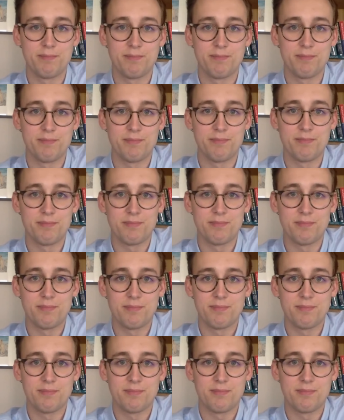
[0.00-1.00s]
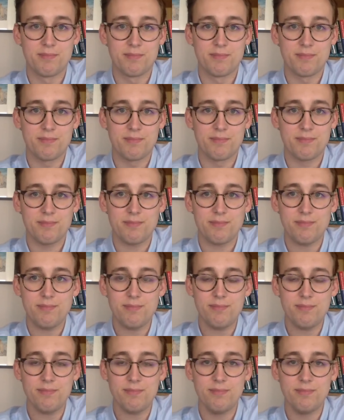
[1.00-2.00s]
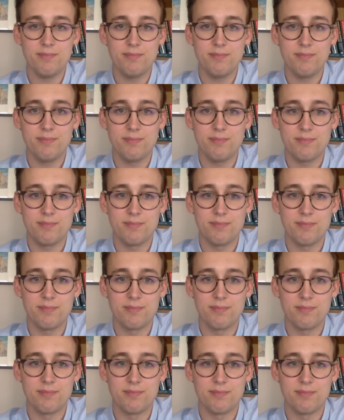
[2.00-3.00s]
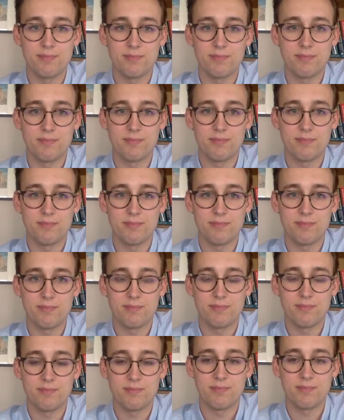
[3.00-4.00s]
[no speech]